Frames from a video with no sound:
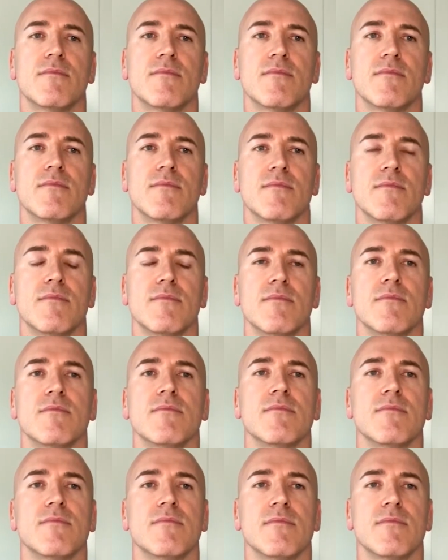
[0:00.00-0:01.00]

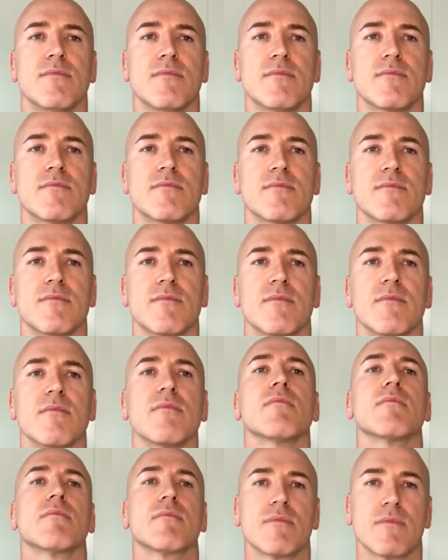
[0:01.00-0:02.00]

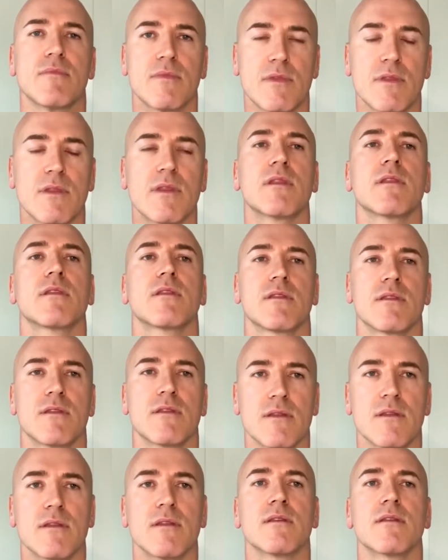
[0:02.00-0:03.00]

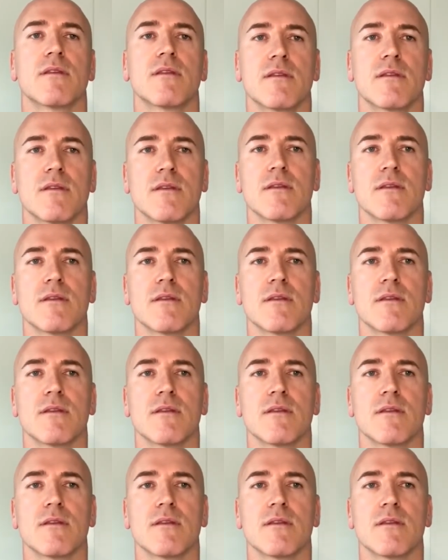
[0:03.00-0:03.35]
(not speaking)